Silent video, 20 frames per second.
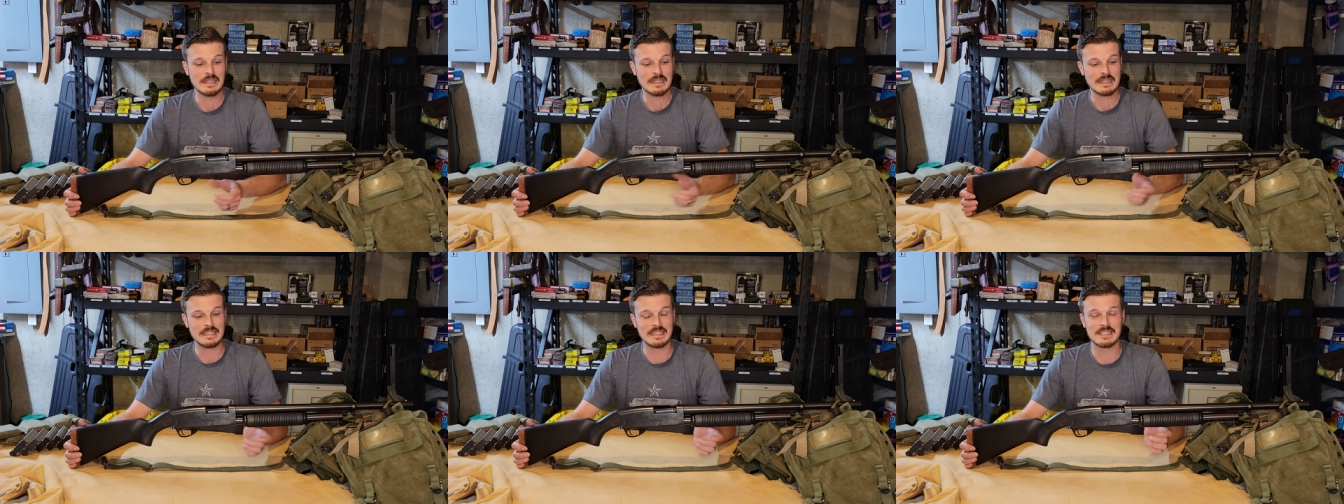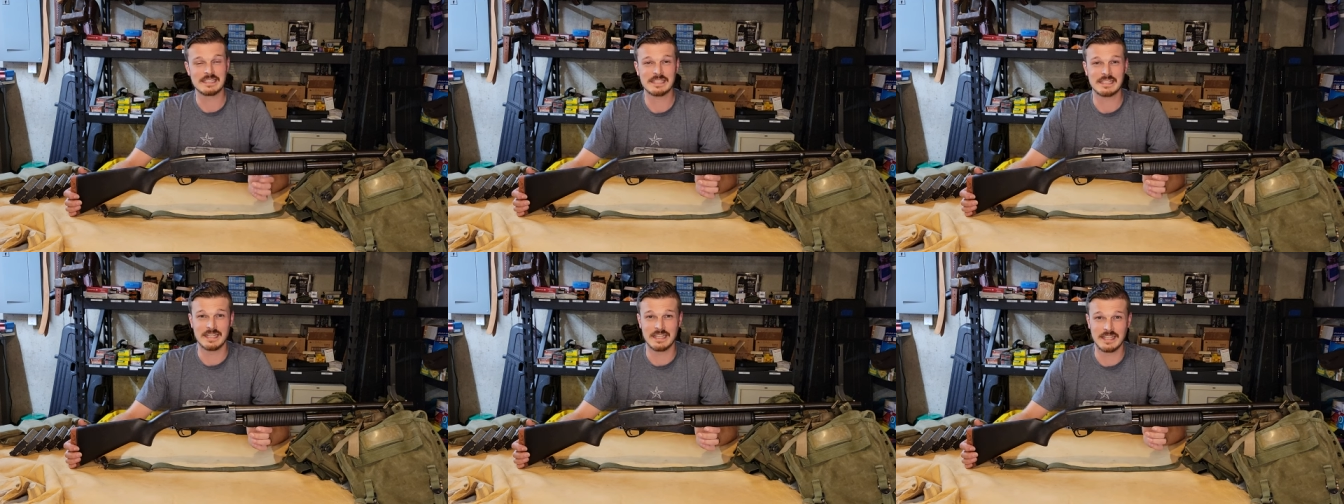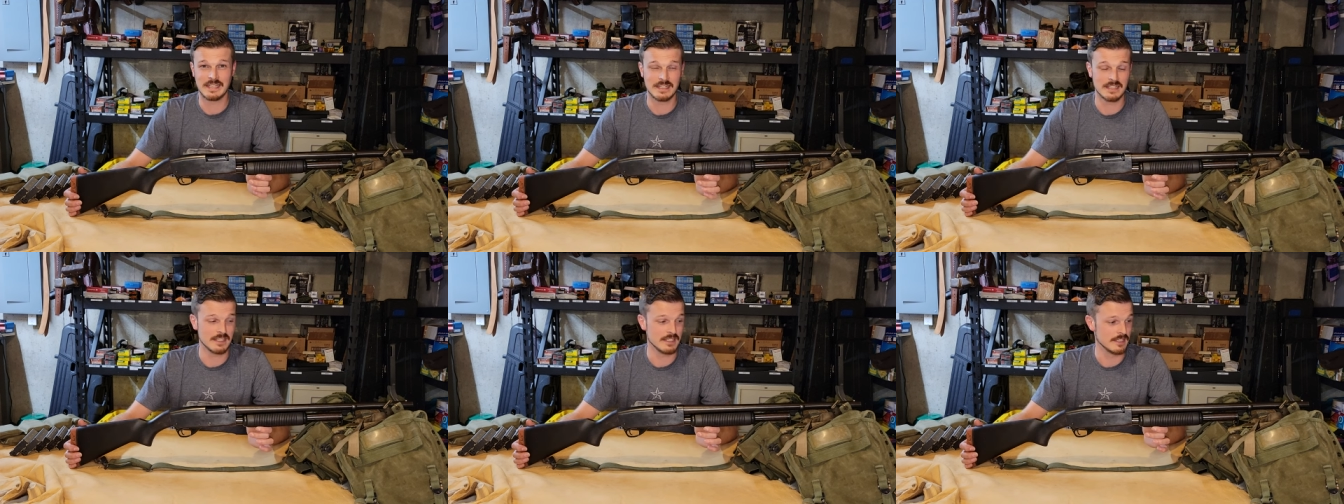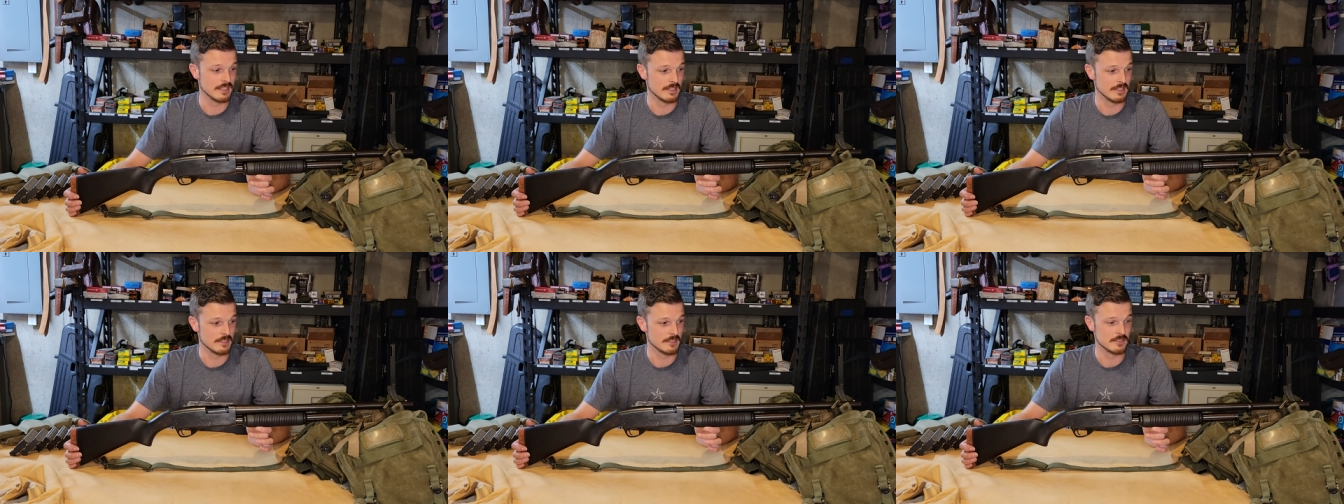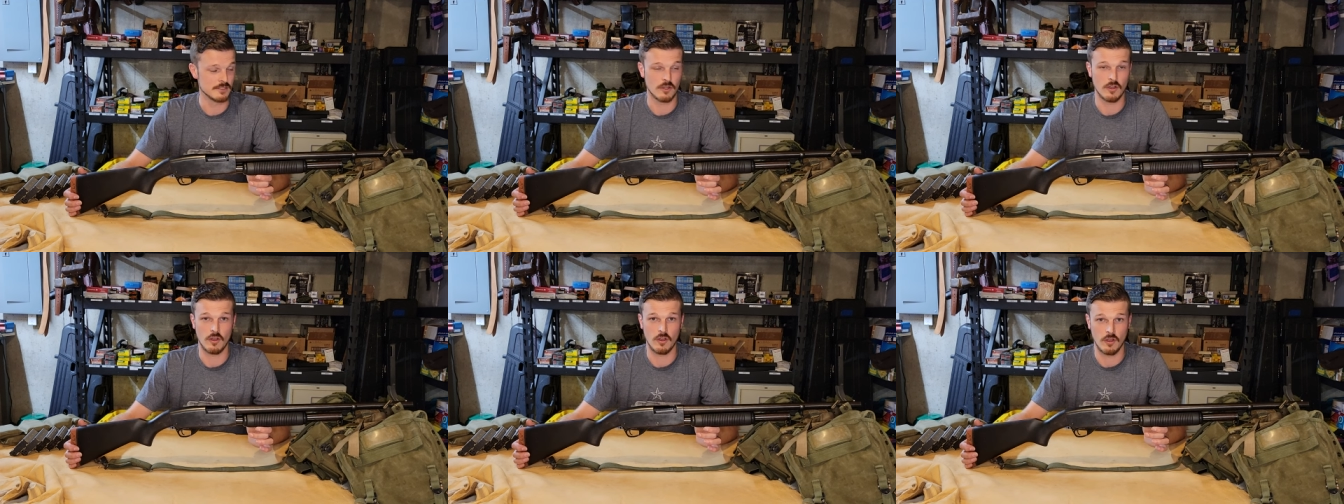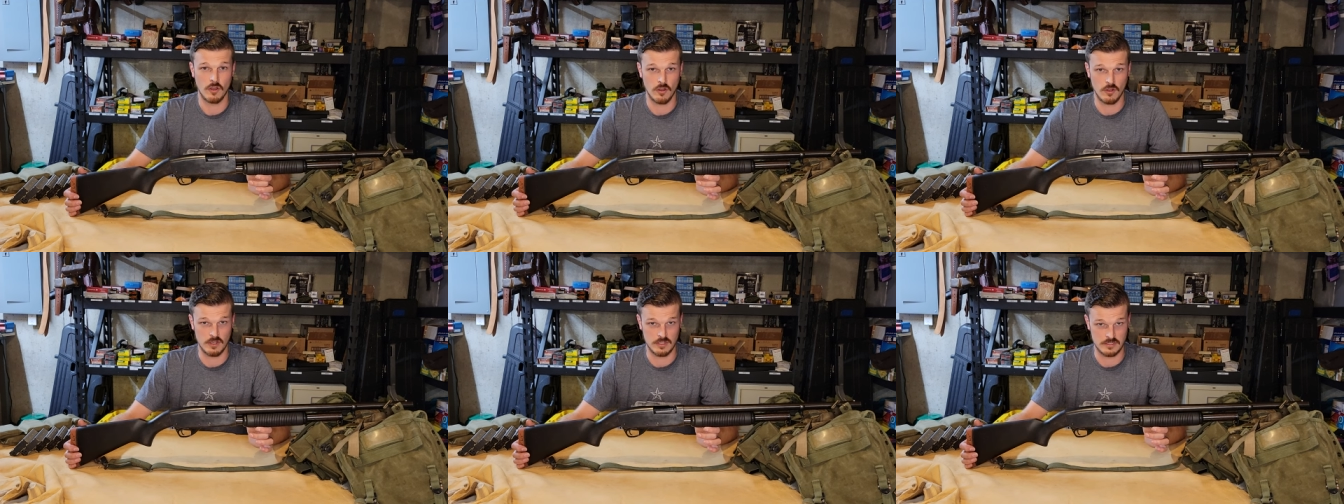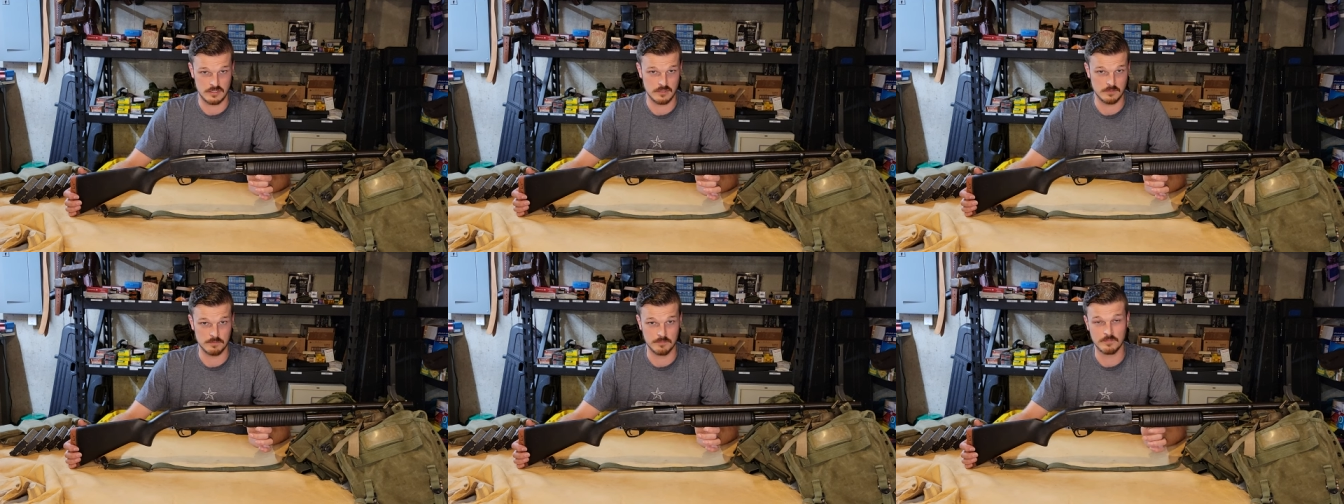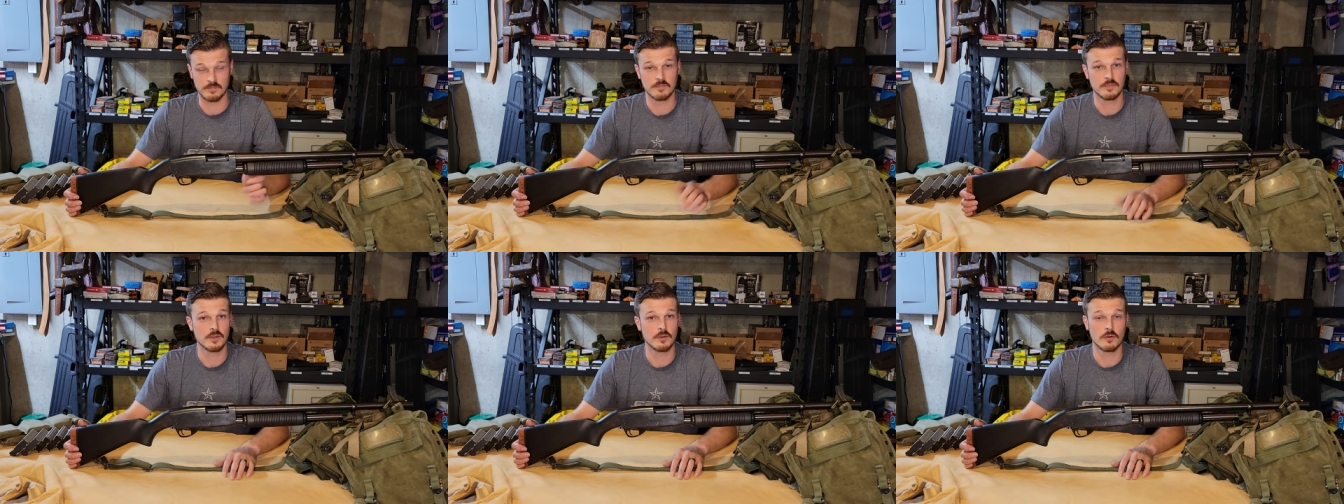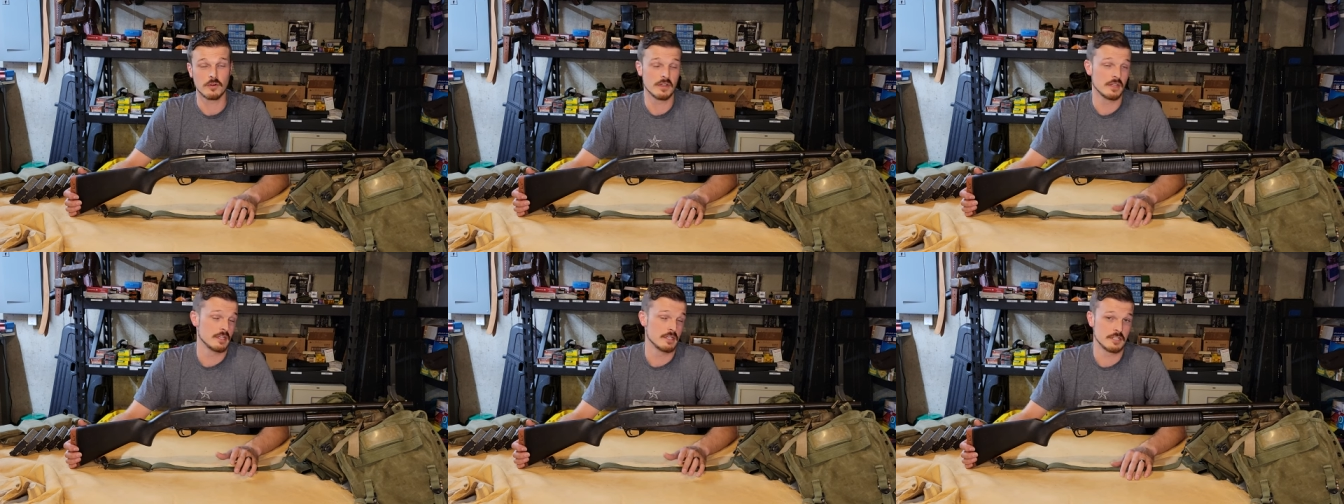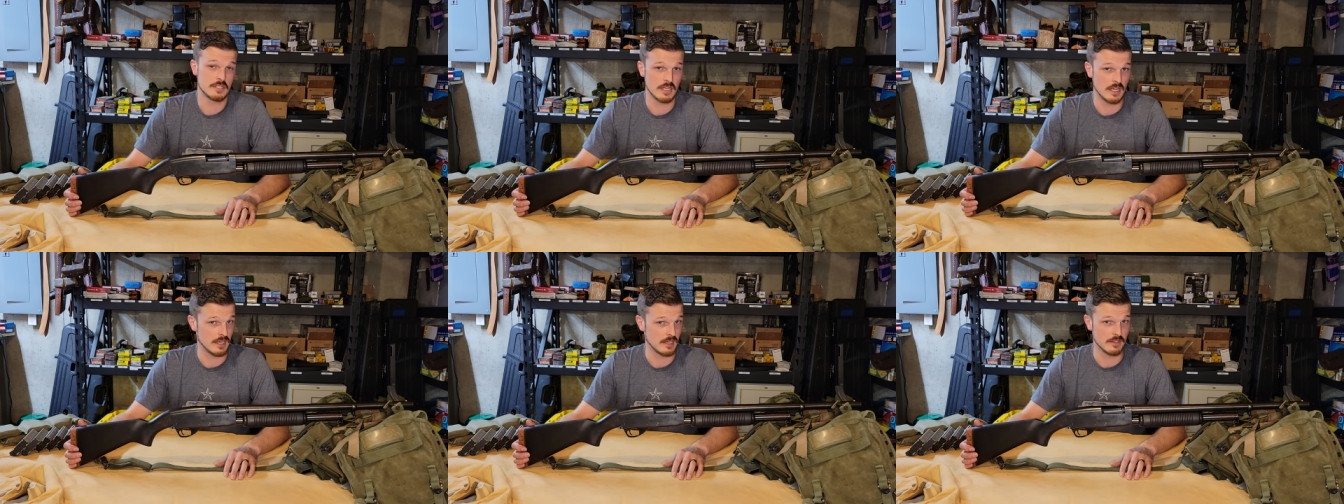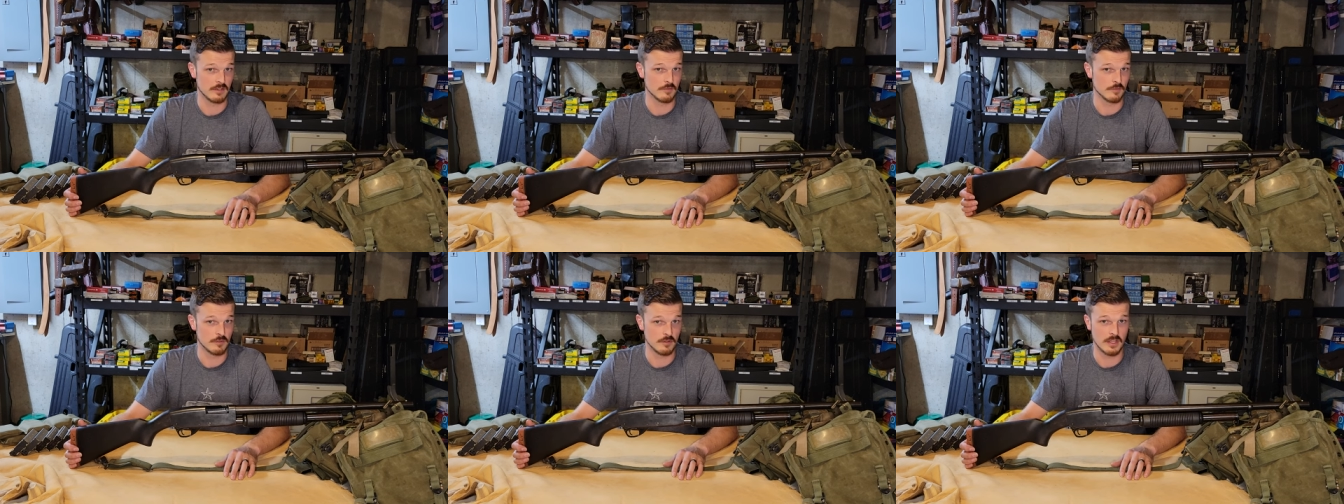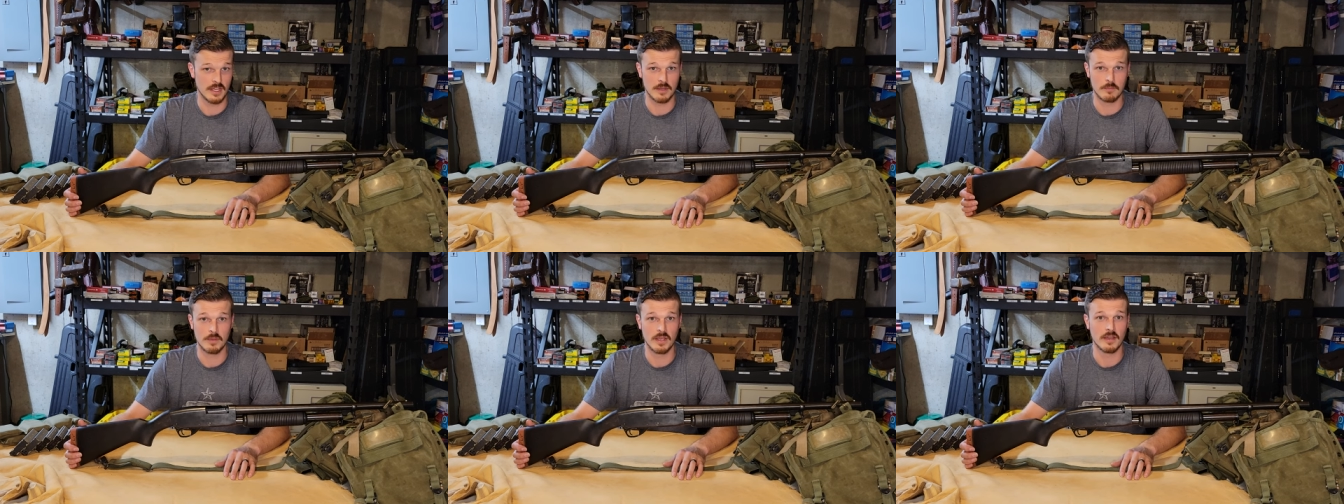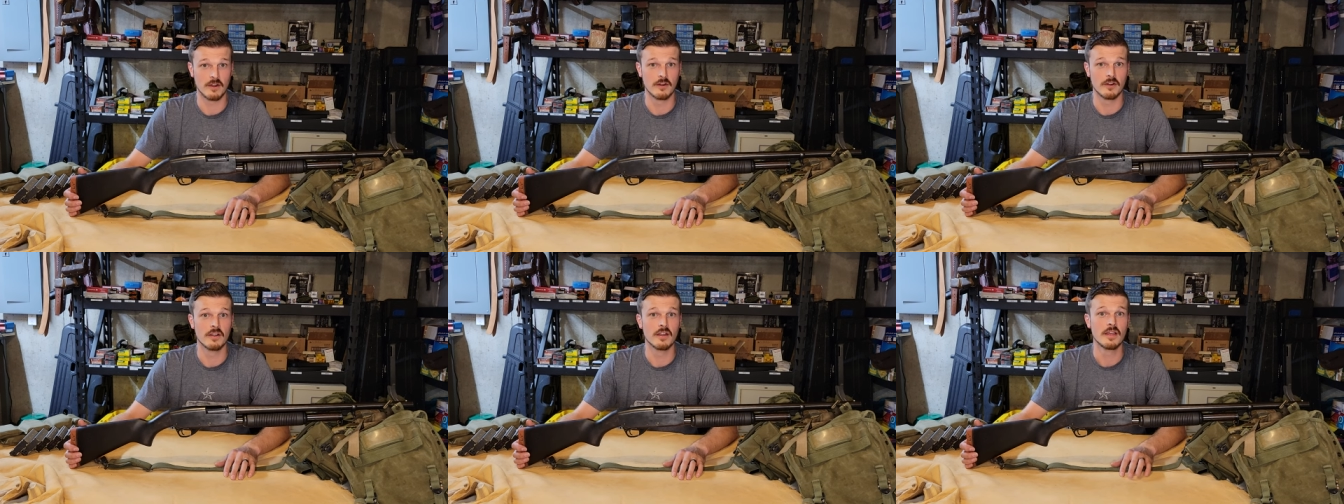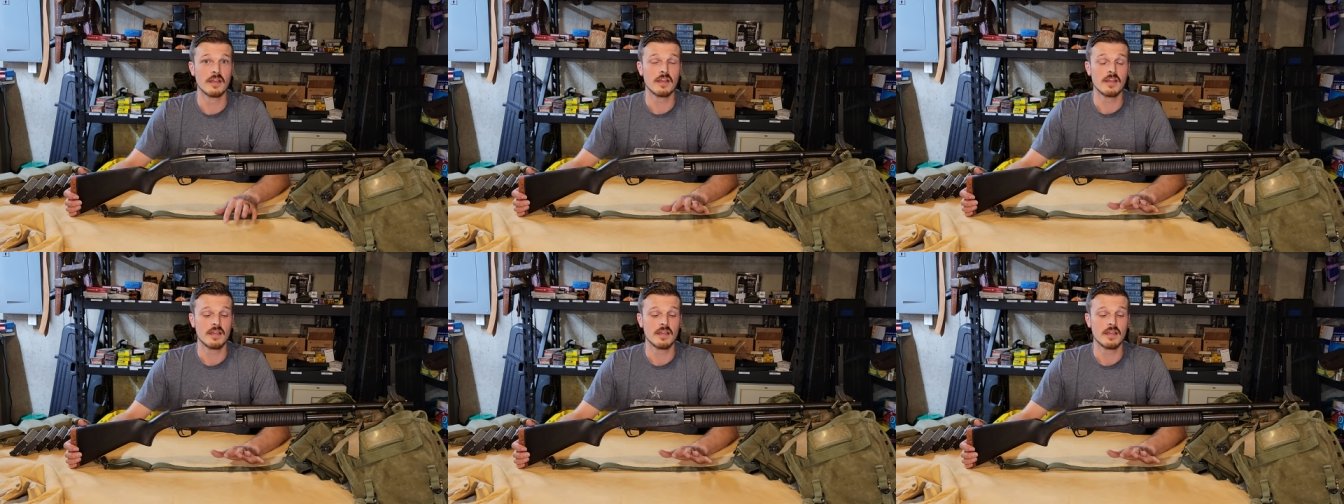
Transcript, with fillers: this thing is awesome, or any shotgun for that matter.